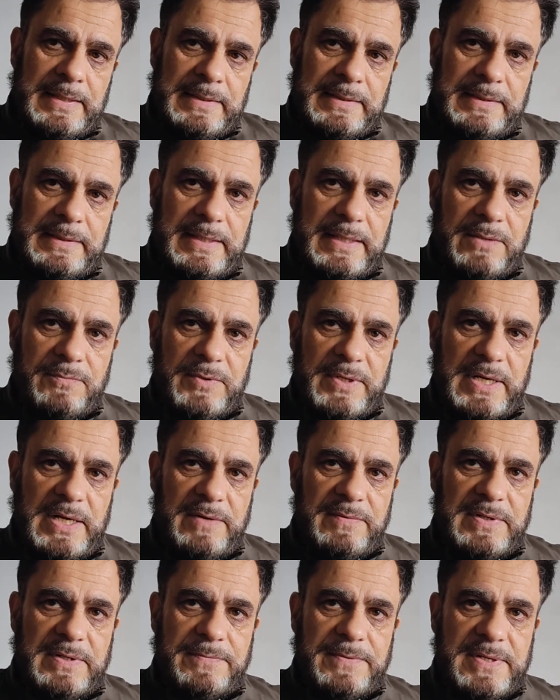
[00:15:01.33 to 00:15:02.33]
Then we
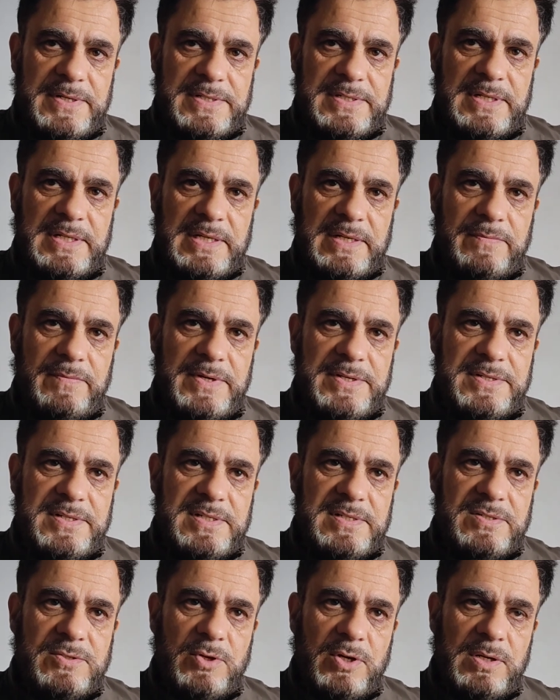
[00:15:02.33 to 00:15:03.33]
have differential
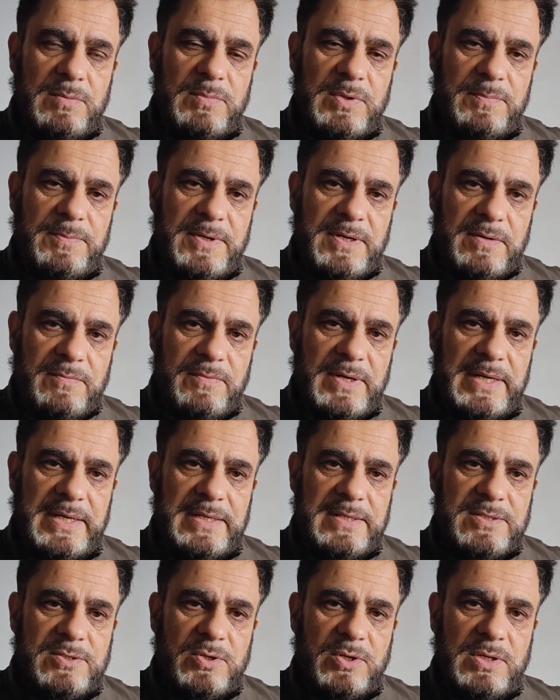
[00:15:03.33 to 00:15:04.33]
equations solvable for
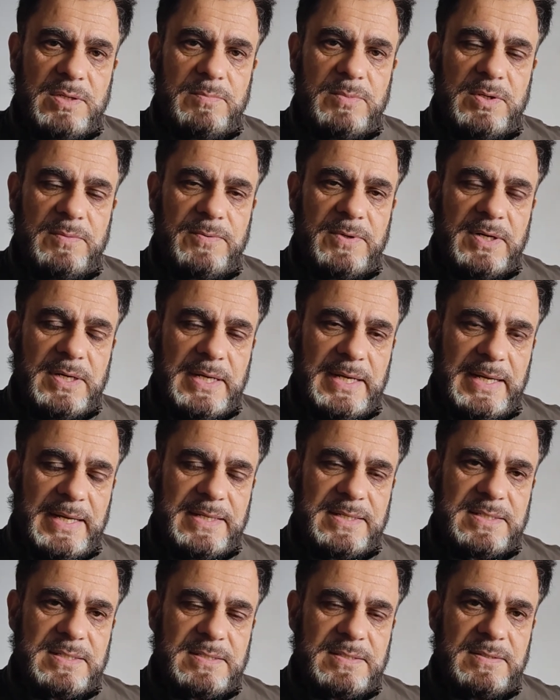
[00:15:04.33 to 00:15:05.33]
y, solvable for
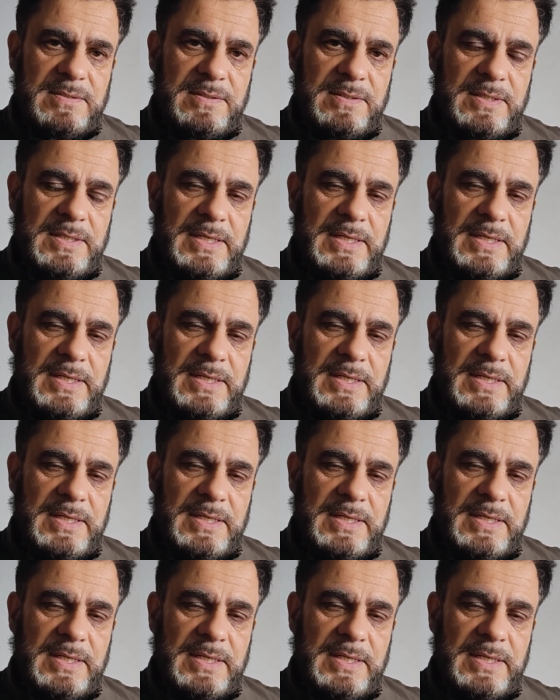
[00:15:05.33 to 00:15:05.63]
x,